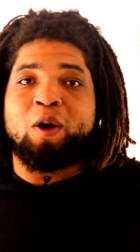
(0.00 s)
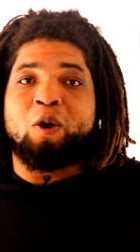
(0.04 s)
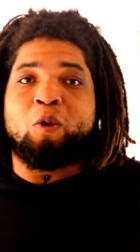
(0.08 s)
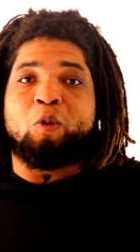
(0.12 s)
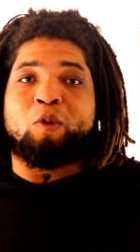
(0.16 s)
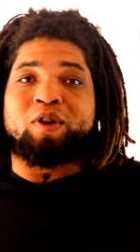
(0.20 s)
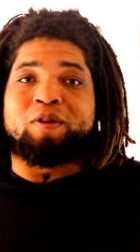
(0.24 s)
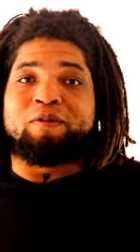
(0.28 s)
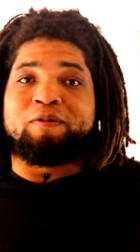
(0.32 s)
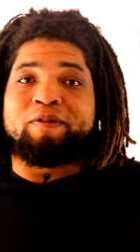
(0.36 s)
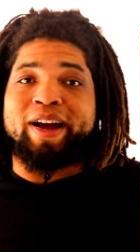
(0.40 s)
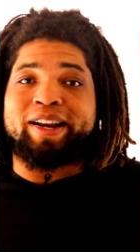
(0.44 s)

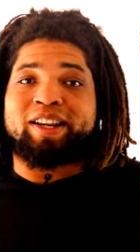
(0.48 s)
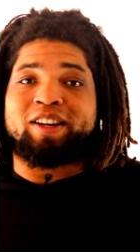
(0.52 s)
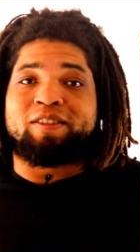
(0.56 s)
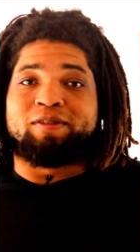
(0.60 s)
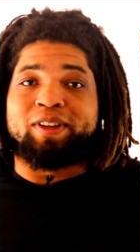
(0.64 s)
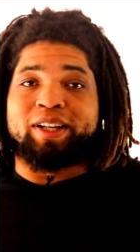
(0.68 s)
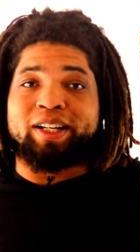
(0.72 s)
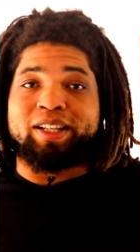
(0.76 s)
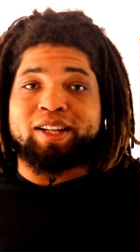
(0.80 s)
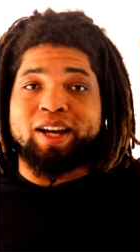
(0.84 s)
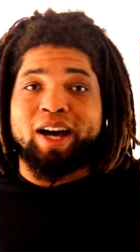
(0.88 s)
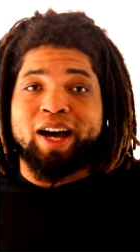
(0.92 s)
would
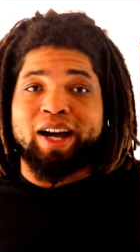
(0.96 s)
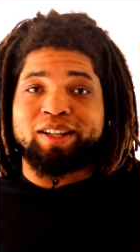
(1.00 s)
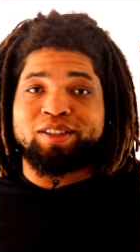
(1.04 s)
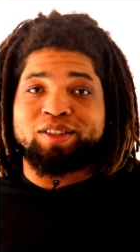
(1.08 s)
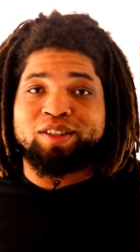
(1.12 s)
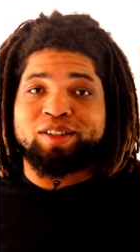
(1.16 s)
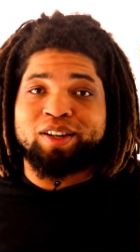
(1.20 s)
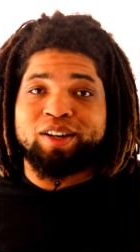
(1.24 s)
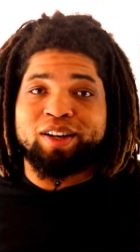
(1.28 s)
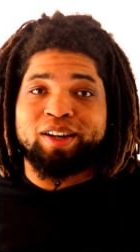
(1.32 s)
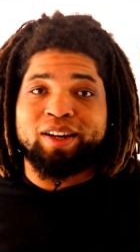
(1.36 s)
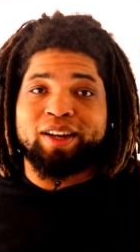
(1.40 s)
effectively
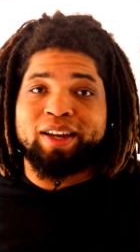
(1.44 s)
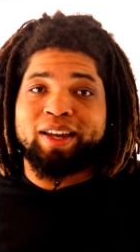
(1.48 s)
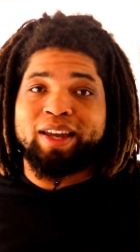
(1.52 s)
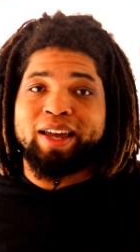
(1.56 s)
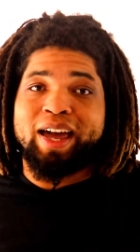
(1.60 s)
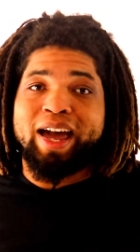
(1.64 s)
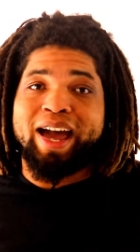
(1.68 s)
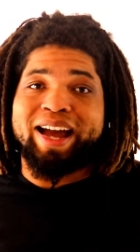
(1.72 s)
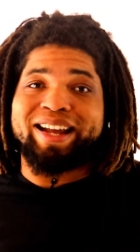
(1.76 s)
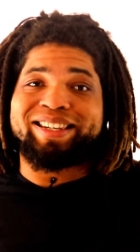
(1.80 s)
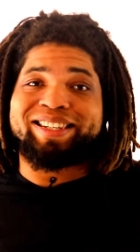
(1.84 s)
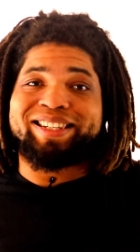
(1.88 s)
touch
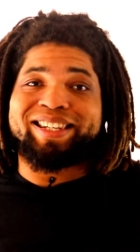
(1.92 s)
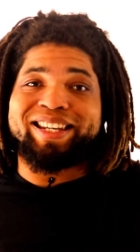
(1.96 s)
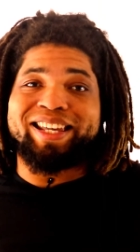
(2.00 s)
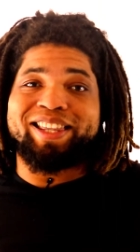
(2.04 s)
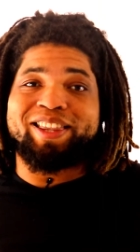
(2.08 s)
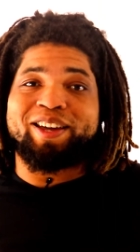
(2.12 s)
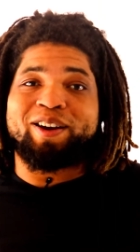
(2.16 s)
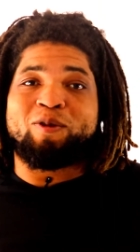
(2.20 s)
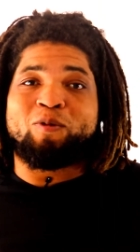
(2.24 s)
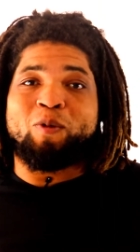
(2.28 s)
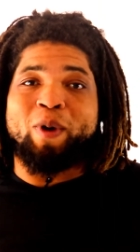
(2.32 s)
and see their